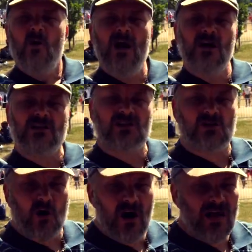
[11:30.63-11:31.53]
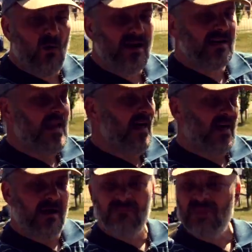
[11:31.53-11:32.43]
We are destroying one
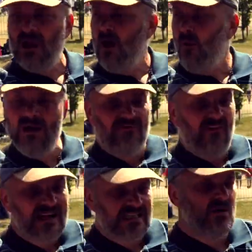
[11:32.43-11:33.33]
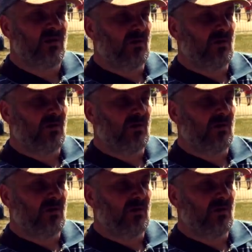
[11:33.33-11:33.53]
another. We're fighting